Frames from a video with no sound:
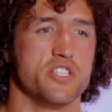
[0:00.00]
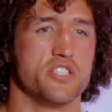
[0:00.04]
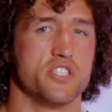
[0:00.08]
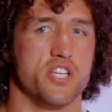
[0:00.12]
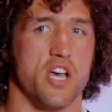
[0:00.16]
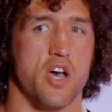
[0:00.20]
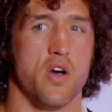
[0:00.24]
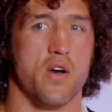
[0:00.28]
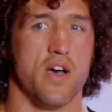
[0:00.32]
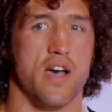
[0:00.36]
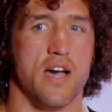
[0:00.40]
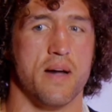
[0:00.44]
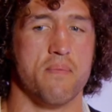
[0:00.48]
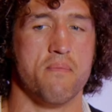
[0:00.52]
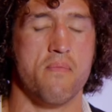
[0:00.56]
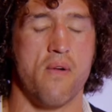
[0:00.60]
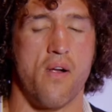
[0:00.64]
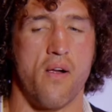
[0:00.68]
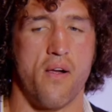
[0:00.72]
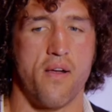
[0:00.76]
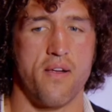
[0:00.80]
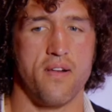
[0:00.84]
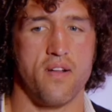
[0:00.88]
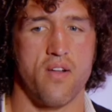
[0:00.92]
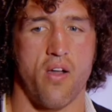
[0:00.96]
So
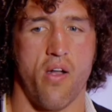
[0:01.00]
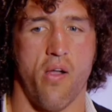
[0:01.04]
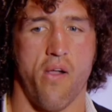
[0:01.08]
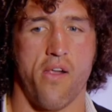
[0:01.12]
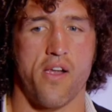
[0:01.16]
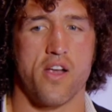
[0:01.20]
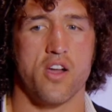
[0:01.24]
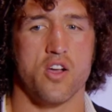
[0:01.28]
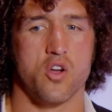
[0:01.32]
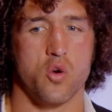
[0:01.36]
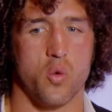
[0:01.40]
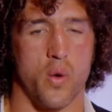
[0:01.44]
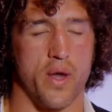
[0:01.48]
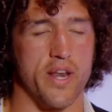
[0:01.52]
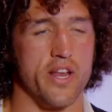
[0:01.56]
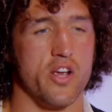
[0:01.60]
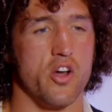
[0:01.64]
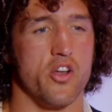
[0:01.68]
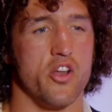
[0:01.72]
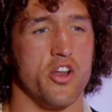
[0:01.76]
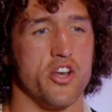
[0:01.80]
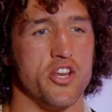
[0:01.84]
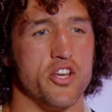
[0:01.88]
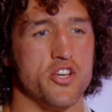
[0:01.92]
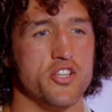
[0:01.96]
waiting
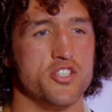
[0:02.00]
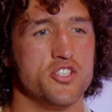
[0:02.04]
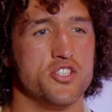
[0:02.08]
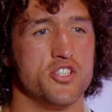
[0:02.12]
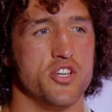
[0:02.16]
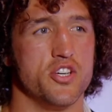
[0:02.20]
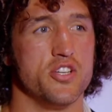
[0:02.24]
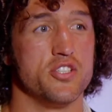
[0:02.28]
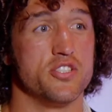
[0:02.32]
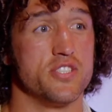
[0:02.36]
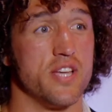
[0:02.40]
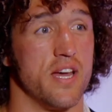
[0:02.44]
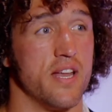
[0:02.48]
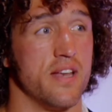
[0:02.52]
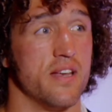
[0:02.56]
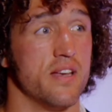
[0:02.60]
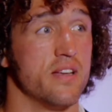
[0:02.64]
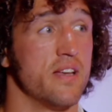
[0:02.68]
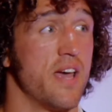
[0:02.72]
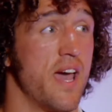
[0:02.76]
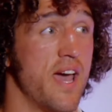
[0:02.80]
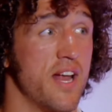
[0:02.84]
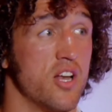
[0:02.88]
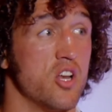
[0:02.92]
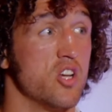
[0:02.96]
on our new suits, and
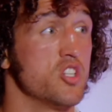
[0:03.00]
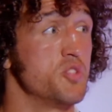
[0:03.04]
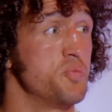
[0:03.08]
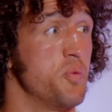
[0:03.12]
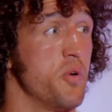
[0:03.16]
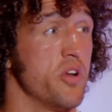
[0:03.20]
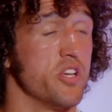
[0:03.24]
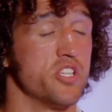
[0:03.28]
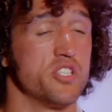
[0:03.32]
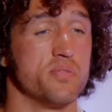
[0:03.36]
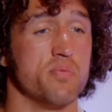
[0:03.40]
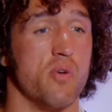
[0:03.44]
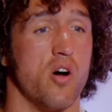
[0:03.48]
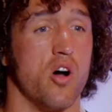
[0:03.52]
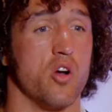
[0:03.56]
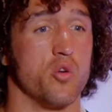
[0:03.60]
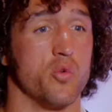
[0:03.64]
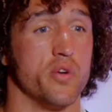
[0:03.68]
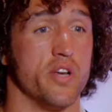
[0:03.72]
yeah, it looks pretty smart.